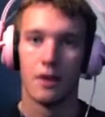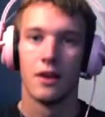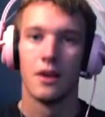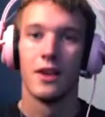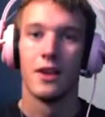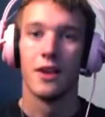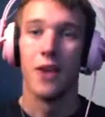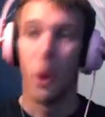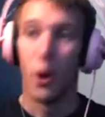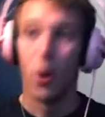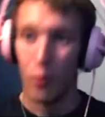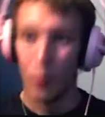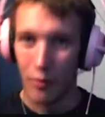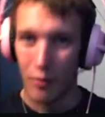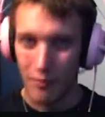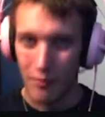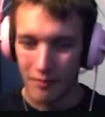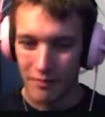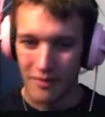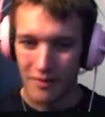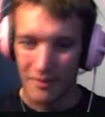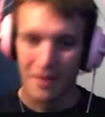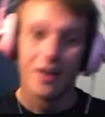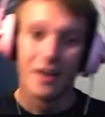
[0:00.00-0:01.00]
Yo,
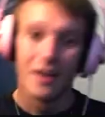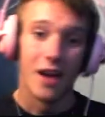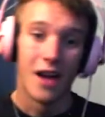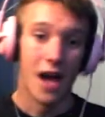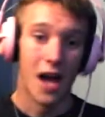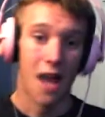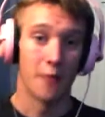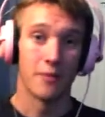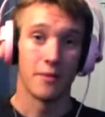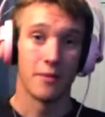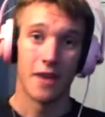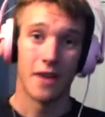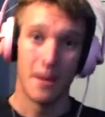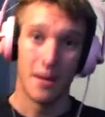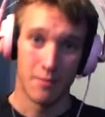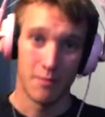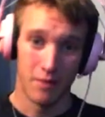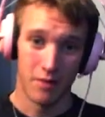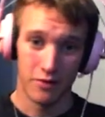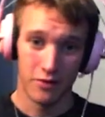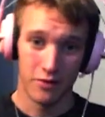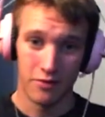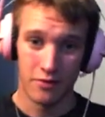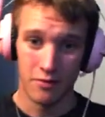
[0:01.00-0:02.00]
I'm Cpt
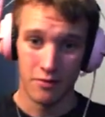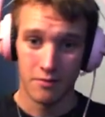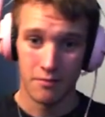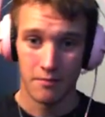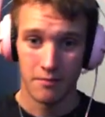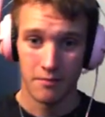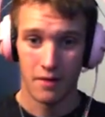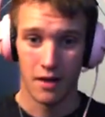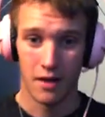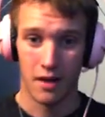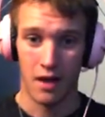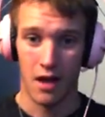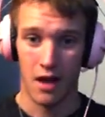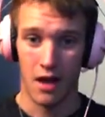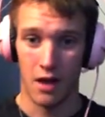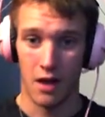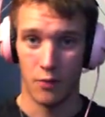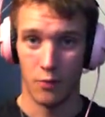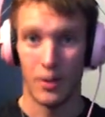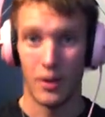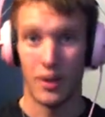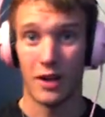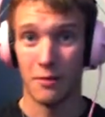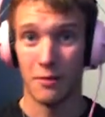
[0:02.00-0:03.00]
Mustard,
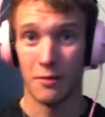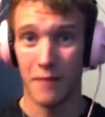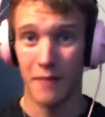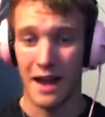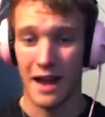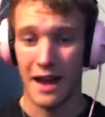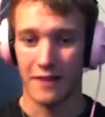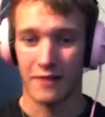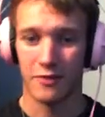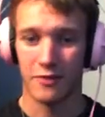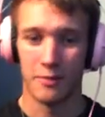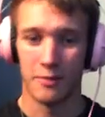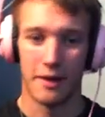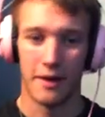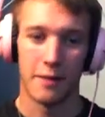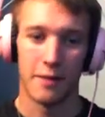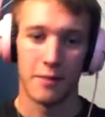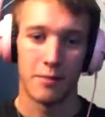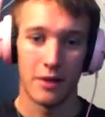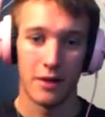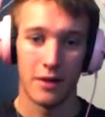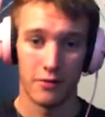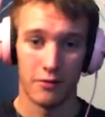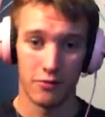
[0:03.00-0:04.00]
and welcome back to my
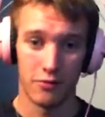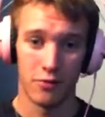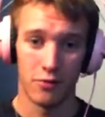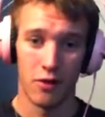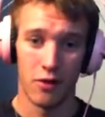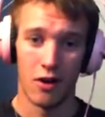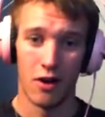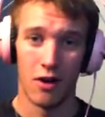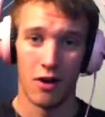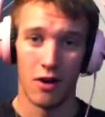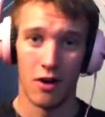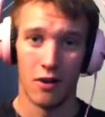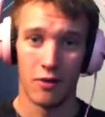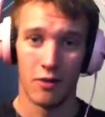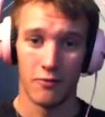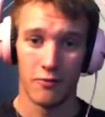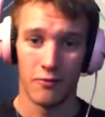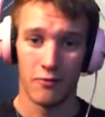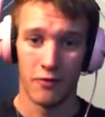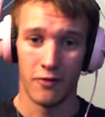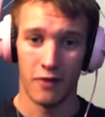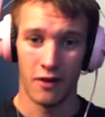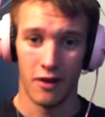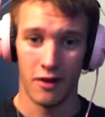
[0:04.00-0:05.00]
playthrough of
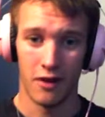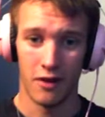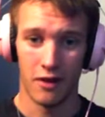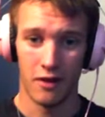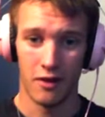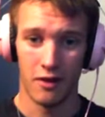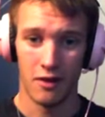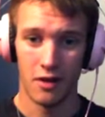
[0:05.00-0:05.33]
uh,